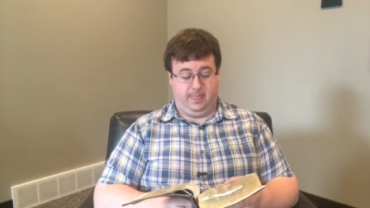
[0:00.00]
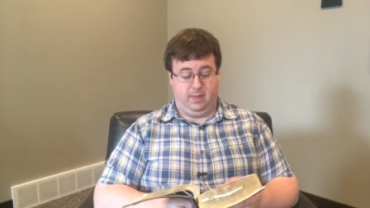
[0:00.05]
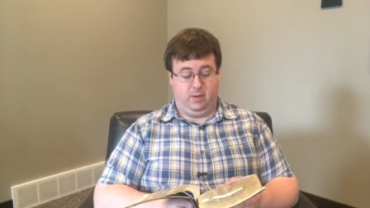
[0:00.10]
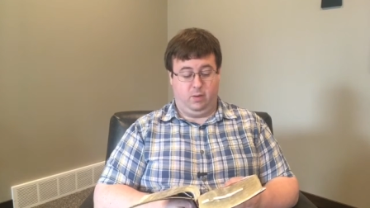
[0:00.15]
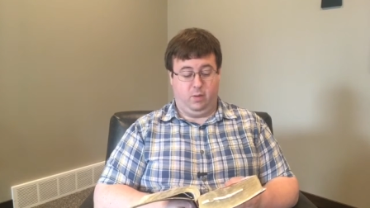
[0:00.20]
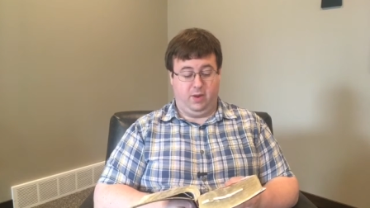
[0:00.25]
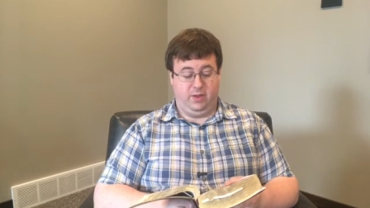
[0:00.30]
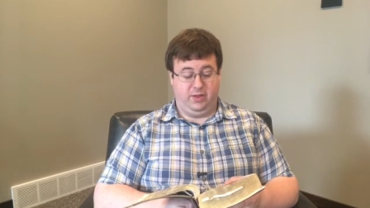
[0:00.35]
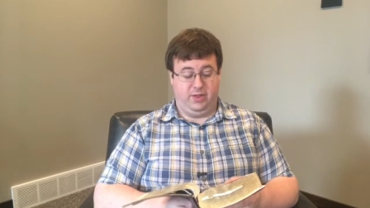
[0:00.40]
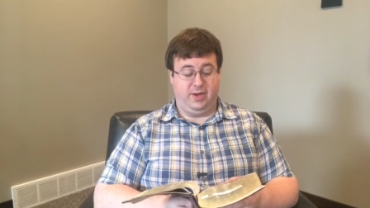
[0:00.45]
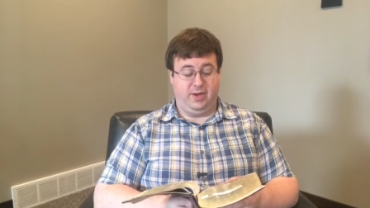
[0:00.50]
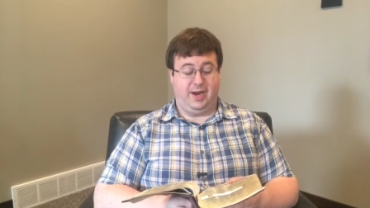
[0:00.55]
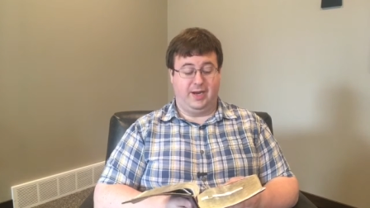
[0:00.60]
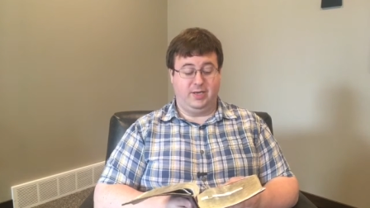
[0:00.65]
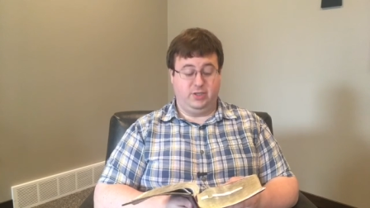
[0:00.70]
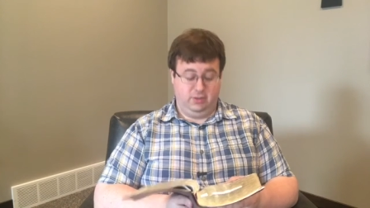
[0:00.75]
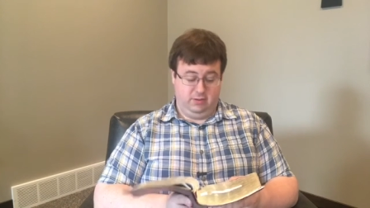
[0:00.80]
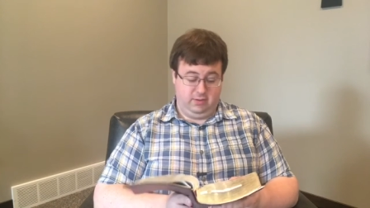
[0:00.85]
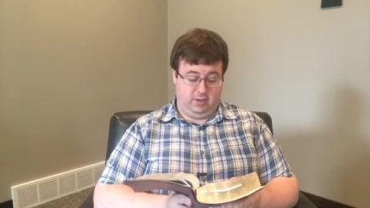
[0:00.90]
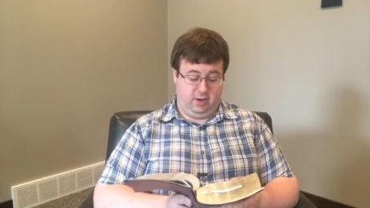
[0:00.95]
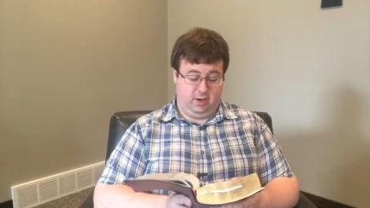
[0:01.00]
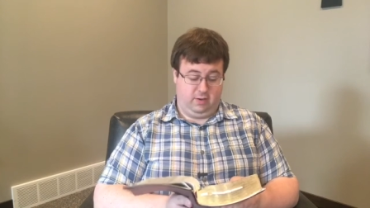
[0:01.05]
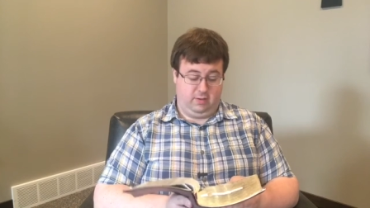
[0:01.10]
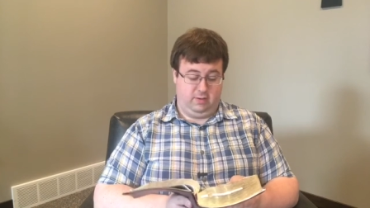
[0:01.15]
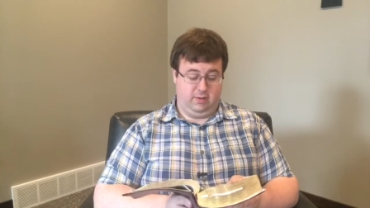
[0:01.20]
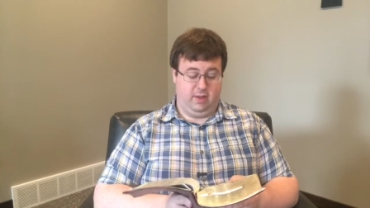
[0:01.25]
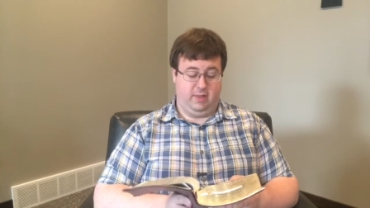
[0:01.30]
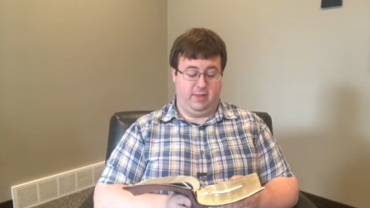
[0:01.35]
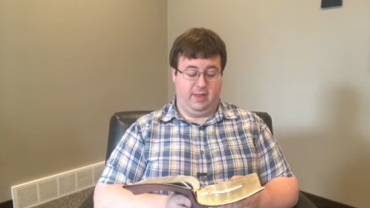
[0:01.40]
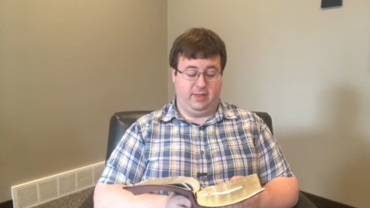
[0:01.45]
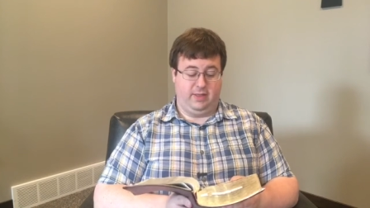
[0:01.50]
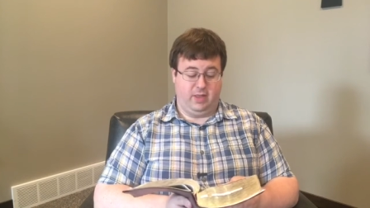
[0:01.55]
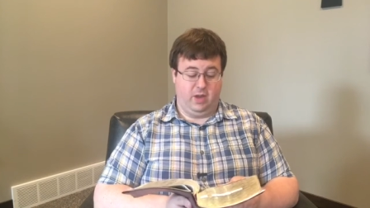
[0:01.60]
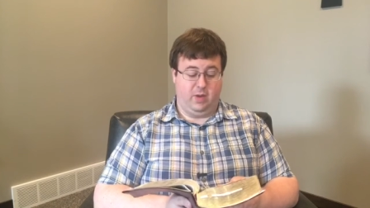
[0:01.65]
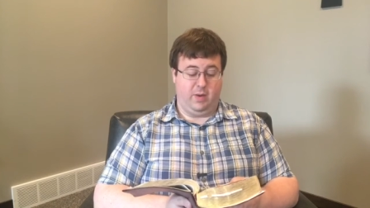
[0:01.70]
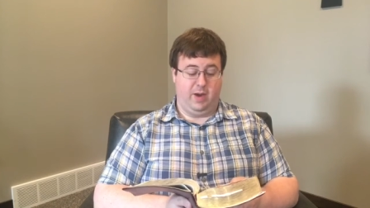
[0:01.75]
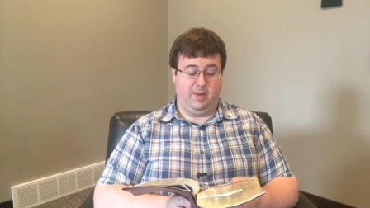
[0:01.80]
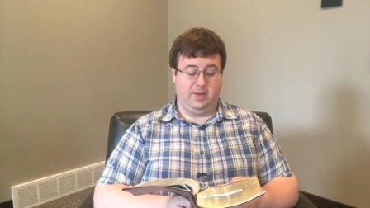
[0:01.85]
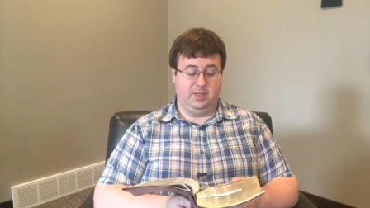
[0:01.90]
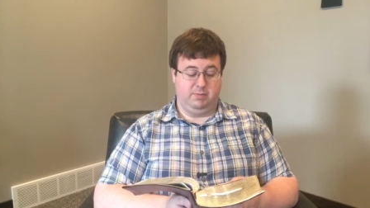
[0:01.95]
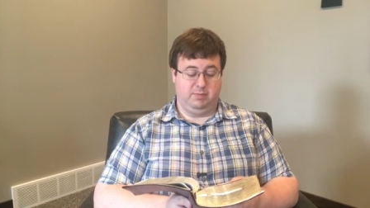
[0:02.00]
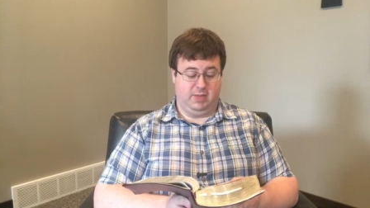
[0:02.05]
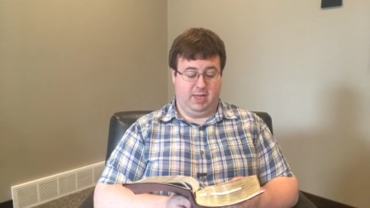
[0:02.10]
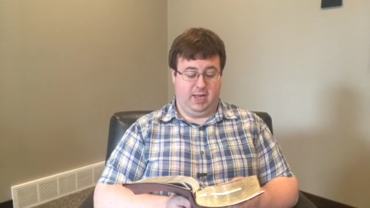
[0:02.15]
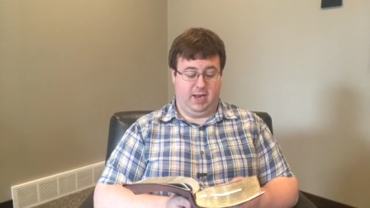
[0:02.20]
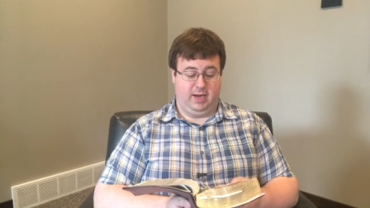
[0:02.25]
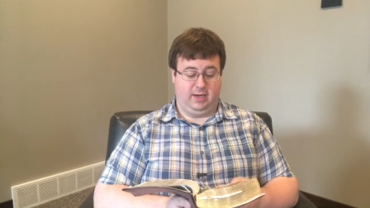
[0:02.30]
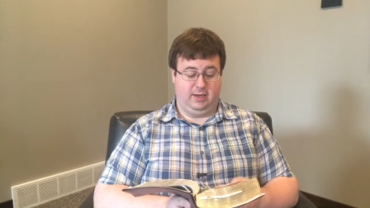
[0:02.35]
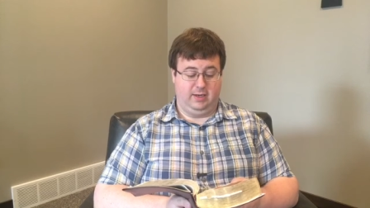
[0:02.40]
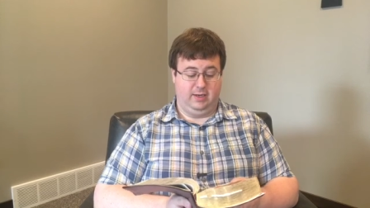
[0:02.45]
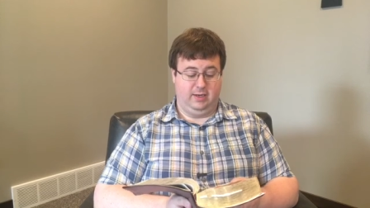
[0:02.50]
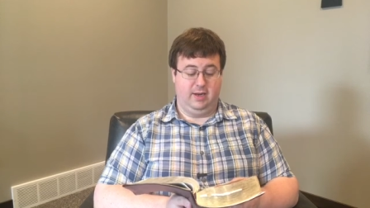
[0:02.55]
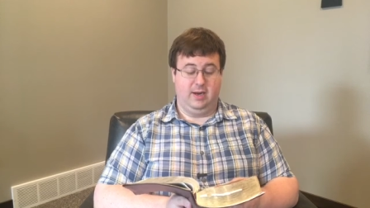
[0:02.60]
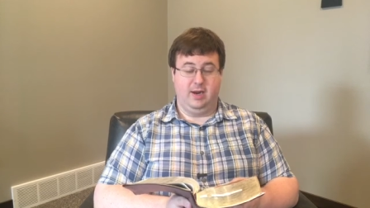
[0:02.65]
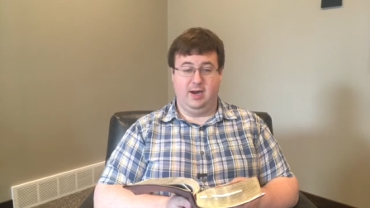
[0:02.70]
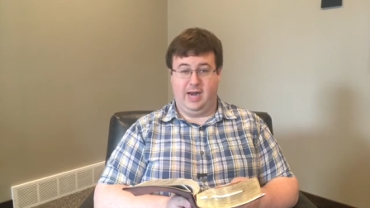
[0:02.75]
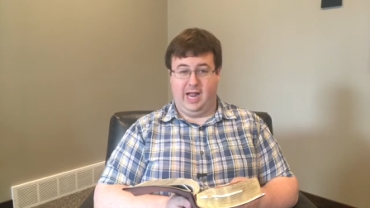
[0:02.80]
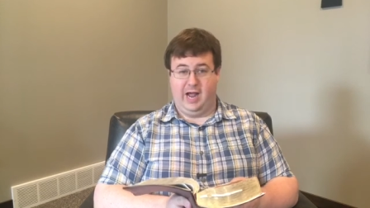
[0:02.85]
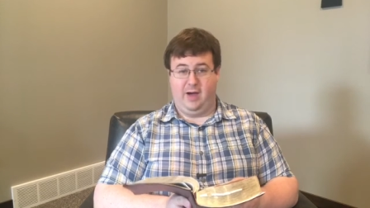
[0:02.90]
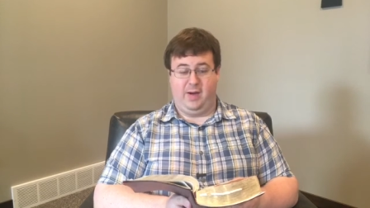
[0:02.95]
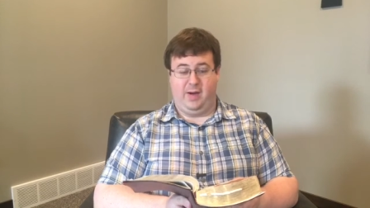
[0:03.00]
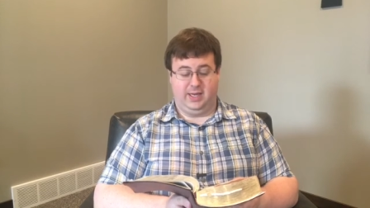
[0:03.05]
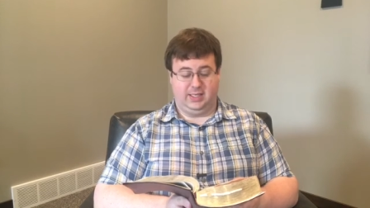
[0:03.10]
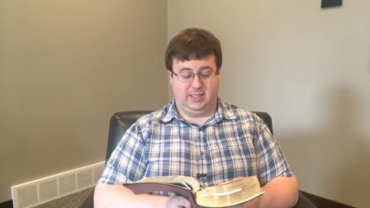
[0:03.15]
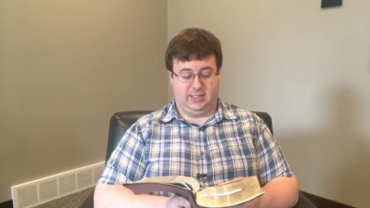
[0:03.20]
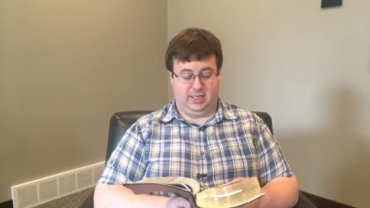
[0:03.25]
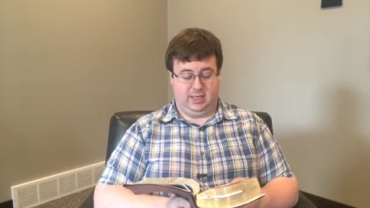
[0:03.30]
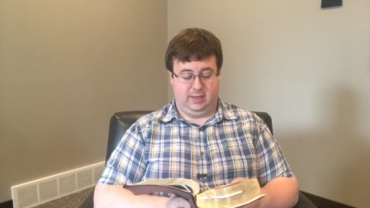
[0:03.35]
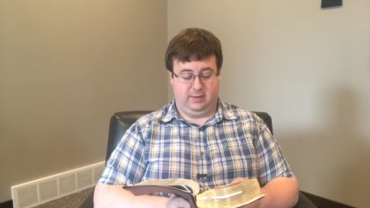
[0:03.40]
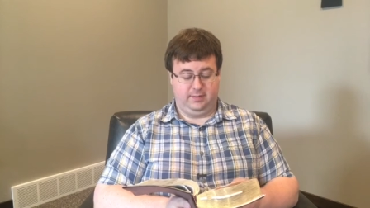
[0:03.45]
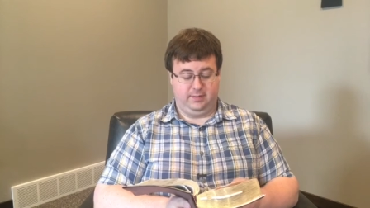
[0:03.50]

One thing I do know, that though I was blind, now I see.